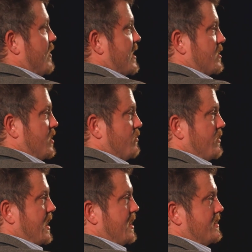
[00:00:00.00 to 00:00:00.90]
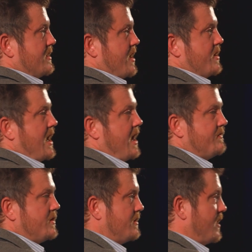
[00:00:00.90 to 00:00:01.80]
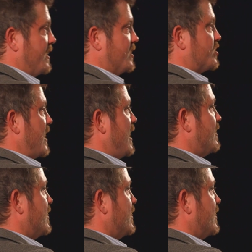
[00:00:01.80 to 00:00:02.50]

whether you read their novel on the train